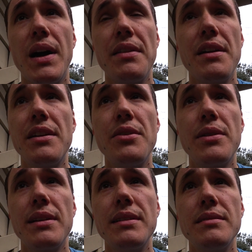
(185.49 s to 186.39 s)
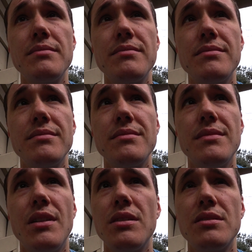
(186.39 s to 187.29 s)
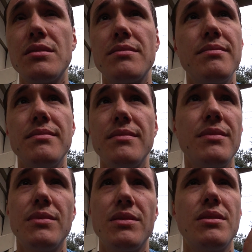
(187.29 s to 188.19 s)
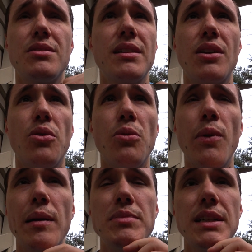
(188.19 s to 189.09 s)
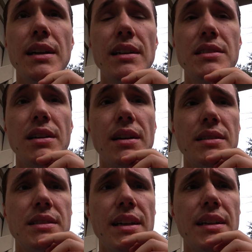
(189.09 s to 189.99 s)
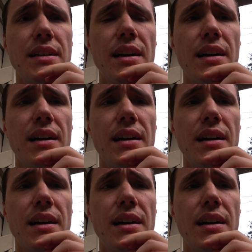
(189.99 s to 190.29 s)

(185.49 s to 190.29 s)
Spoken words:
think you can, there's like a whole website I saw. It's like